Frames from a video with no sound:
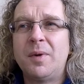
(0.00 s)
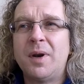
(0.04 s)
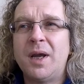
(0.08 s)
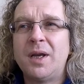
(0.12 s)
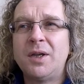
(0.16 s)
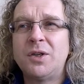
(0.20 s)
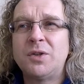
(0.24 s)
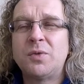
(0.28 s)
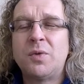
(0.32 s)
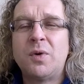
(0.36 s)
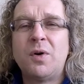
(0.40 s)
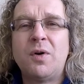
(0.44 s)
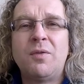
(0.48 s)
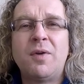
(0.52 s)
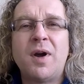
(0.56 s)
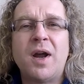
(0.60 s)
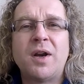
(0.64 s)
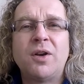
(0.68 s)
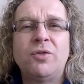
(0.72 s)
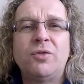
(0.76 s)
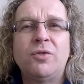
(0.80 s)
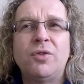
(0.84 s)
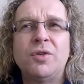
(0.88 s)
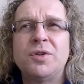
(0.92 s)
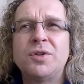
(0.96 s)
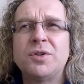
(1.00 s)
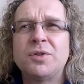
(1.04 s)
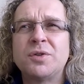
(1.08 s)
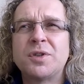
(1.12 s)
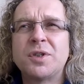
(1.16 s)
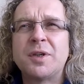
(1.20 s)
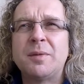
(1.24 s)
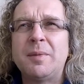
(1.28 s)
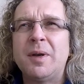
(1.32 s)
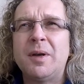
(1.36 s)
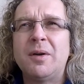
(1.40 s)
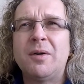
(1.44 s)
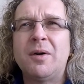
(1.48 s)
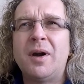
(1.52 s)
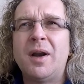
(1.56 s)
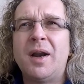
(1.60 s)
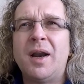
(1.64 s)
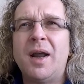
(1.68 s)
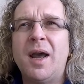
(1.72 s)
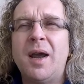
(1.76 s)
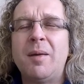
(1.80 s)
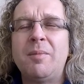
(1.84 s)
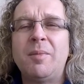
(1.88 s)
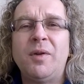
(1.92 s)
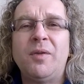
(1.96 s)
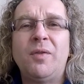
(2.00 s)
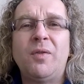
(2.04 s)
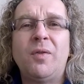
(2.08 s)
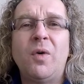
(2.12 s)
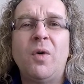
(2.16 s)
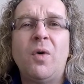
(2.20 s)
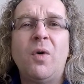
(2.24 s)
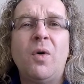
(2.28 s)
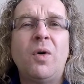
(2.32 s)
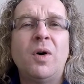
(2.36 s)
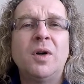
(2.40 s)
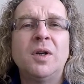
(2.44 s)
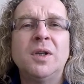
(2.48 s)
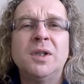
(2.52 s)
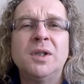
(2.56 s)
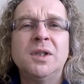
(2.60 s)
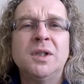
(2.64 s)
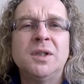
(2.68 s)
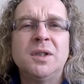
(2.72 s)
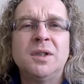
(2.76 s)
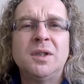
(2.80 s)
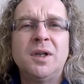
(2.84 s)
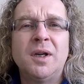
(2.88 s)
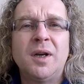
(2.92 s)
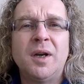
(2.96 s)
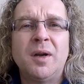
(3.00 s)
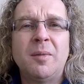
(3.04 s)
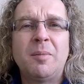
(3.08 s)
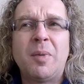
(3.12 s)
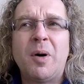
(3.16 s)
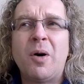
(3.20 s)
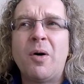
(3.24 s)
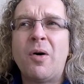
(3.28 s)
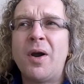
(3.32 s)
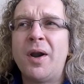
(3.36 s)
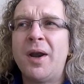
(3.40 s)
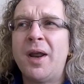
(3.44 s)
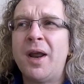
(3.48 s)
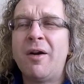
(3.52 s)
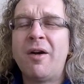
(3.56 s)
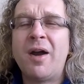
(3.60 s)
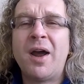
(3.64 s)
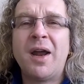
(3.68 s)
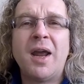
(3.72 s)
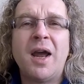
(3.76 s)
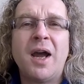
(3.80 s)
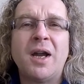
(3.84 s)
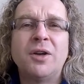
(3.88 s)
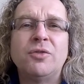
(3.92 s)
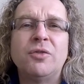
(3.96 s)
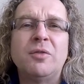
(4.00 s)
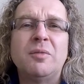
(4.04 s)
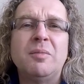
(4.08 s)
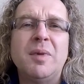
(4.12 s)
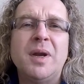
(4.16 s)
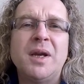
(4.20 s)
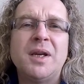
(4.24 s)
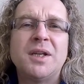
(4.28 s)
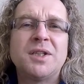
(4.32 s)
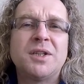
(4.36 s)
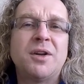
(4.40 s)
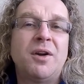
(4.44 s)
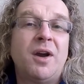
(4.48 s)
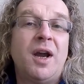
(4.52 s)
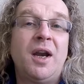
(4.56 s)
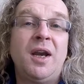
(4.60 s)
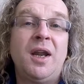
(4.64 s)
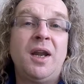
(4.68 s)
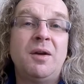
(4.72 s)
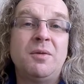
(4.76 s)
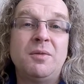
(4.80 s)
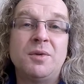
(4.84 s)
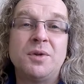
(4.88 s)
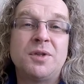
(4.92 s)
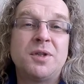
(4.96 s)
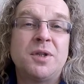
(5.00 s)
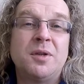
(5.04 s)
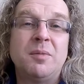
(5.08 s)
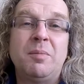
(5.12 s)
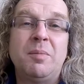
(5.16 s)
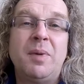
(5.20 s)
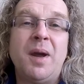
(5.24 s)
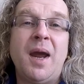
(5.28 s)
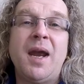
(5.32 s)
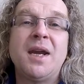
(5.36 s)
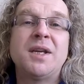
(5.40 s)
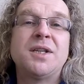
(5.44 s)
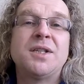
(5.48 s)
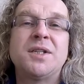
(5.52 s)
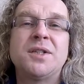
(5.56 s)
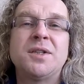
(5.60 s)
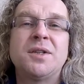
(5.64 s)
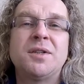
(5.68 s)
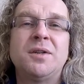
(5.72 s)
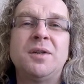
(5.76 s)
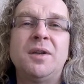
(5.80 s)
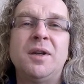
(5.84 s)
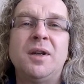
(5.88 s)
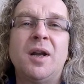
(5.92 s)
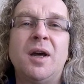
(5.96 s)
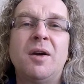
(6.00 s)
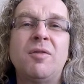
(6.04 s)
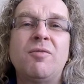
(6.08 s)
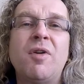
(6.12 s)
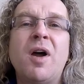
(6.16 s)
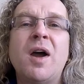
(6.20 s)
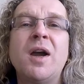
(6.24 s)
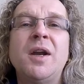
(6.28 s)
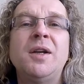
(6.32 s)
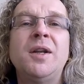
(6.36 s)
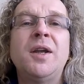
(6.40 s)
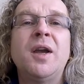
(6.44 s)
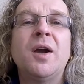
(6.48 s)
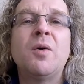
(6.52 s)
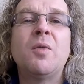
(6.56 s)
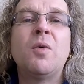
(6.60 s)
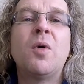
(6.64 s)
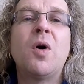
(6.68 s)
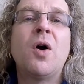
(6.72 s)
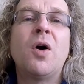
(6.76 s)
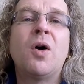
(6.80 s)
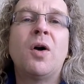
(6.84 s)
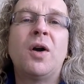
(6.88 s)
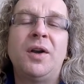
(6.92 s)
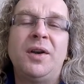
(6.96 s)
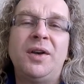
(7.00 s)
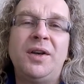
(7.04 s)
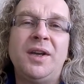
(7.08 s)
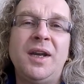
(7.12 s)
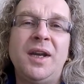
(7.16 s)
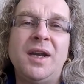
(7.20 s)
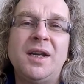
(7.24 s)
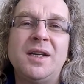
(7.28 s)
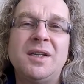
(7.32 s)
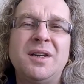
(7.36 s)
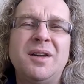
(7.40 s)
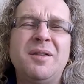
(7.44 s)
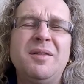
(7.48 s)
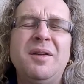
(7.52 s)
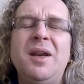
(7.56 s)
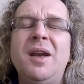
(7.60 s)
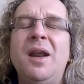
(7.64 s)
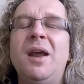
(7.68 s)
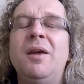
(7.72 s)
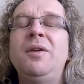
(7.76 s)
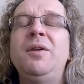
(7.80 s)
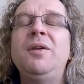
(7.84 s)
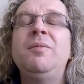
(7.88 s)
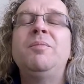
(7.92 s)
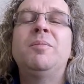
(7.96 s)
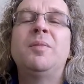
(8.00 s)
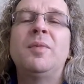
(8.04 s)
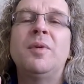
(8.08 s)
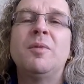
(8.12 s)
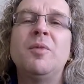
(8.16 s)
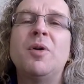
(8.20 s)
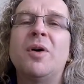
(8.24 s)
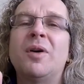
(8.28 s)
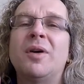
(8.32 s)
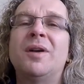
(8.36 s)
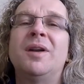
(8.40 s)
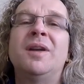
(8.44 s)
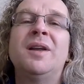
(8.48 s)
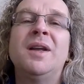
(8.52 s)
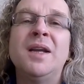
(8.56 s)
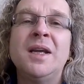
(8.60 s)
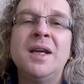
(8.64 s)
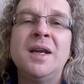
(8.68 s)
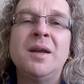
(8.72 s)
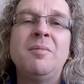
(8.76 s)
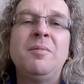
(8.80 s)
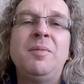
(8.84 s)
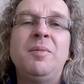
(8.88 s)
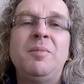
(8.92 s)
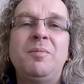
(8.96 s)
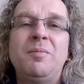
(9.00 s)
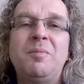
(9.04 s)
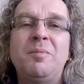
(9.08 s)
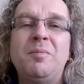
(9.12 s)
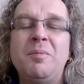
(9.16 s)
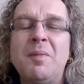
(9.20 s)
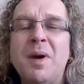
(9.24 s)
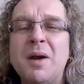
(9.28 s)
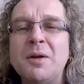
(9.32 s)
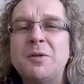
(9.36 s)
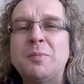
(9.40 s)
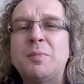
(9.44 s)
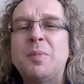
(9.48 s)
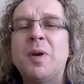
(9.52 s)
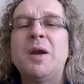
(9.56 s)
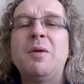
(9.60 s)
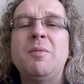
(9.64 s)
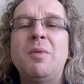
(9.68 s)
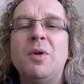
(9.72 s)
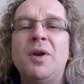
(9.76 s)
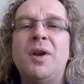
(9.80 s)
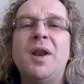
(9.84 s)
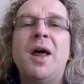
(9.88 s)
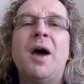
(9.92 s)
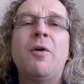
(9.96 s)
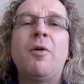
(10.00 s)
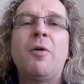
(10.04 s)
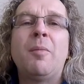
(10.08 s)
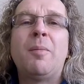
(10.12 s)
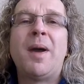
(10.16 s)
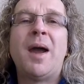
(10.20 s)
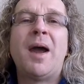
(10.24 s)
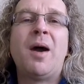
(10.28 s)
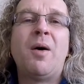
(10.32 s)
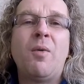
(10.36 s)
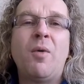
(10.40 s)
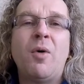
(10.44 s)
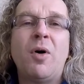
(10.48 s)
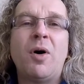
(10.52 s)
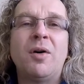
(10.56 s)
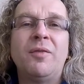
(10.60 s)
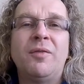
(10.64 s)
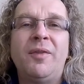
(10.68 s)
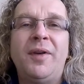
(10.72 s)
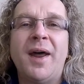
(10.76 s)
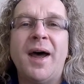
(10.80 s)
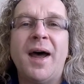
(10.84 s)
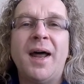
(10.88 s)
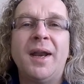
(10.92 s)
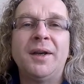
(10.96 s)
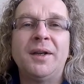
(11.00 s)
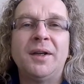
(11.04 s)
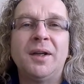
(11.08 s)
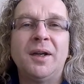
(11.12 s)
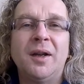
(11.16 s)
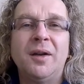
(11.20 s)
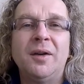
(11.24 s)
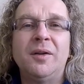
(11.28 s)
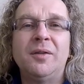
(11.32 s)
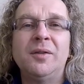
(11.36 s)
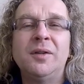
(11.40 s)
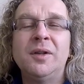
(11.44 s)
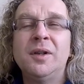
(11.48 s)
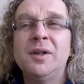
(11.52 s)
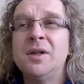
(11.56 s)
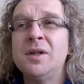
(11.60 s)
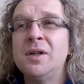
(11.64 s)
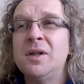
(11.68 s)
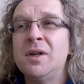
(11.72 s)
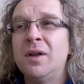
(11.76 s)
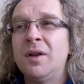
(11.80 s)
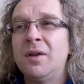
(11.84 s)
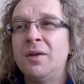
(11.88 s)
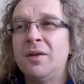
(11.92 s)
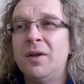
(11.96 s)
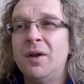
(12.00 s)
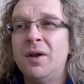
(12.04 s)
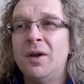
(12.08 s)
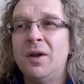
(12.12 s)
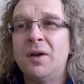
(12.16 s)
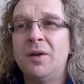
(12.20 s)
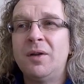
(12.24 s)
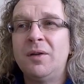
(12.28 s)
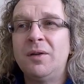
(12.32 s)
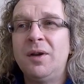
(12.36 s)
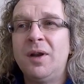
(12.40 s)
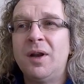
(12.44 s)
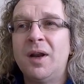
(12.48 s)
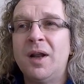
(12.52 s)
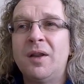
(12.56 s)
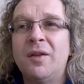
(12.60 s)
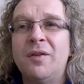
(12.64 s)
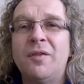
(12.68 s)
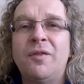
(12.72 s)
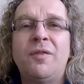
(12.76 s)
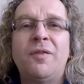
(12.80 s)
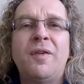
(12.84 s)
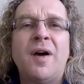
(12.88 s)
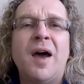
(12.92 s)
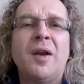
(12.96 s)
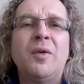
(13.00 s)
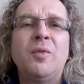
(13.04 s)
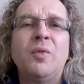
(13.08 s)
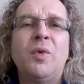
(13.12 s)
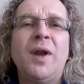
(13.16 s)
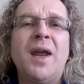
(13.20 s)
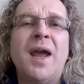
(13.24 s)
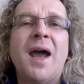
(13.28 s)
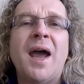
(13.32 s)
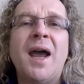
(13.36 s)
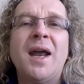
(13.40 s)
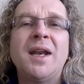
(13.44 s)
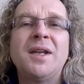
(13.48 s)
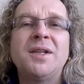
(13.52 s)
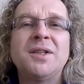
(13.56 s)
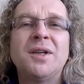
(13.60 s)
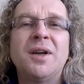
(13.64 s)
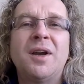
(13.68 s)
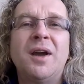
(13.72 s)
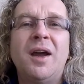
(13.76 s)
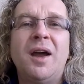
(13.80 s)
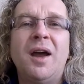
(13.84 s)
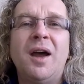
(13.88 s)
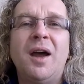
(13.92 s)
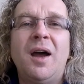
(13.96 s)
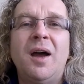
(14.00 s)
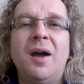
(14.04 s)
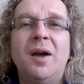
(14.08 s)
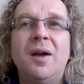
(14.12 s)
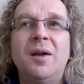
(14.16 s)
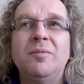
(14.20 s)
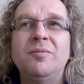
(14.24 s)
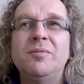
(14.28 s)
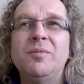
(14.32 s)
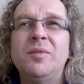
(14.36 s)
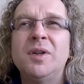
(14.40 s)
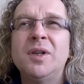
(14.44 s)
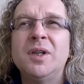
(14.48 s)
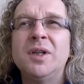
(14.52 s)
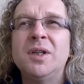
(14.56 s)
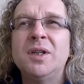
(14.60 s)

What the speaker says: 1200s or something like that before, and a Pioneer 800 mixer, and it was the best. You know, radio work I did. I mean, yeah, most people know about what I've done and the fun we had. And